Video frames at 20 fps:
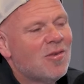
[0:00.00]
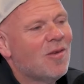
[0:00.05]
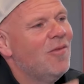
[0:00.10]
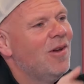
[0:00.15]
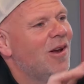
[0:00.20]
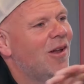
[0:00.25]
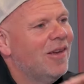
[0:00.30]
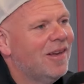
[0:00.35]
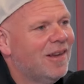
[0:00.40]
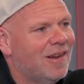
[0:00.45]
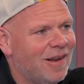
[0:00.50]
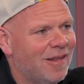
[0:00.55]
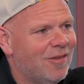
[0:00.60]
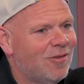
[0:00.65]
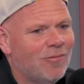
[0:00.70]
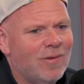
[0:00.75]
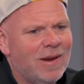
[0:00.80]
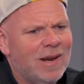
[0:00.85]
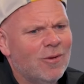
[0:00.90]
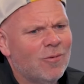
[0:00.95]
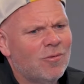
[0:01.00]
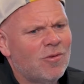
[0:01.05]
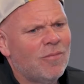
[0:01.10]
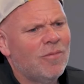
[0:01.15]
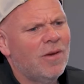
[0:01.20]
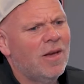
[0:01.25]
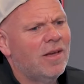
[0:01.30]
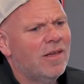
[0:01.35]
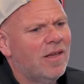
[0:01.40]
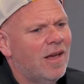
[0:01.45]
so, something like glycerine or
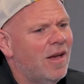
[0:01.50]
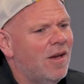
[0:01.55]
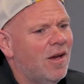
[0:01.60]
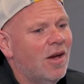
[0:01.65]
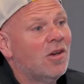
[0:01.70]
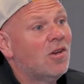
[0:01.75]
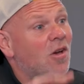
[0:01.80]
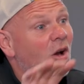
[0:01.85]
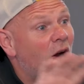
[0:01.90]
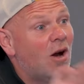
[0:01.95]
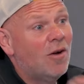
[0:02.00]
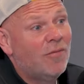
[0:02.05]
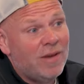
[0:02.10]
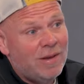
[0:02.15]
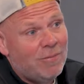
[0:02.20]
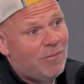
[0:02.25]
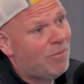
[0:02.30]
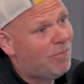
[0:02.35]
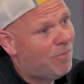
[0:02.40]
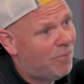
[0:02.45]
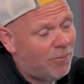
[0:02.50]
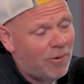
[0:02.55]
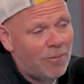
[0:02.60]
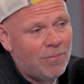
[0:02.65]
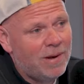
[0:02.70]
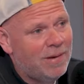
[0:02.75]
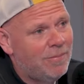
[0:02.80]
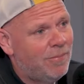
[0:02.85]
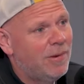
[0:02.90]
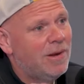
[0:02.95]
something. Agave would
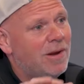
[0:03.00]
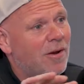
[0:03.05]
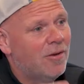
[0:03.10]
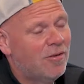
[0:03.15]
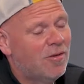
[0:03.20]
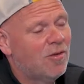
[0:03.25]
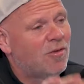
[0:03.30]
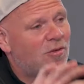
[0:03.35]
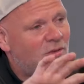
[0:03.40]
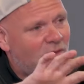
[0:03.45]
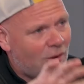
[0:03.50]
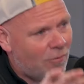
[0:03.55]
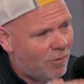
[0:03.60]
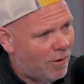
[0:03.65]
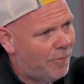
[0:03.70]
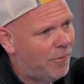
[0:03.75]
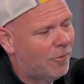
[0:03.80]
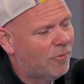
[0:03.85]
probably be nice. A syrup,